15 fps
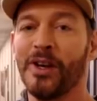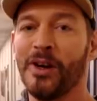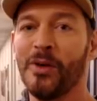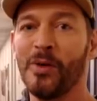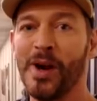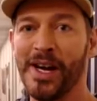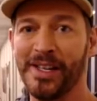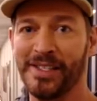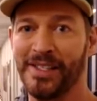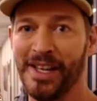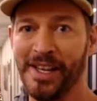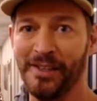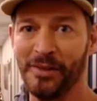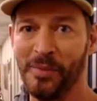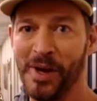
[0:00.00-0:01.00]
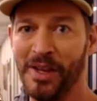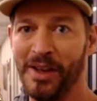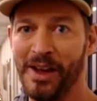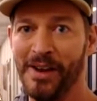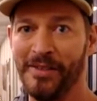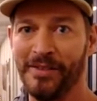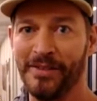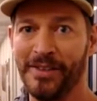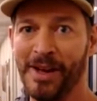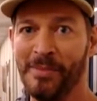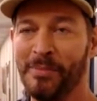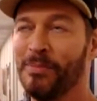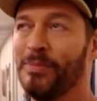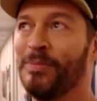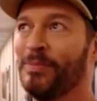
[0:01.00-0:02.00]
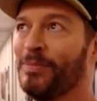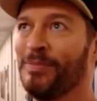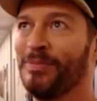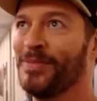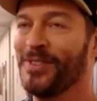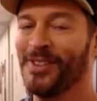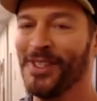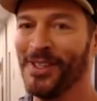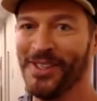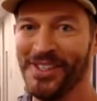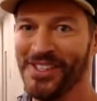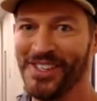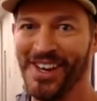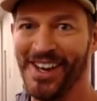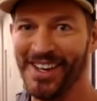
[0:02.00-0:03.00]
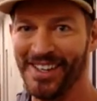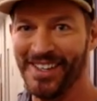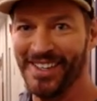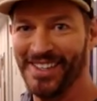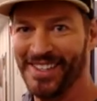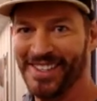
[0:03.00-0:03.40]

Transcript: of the greatest days of my life. I'm still in shock.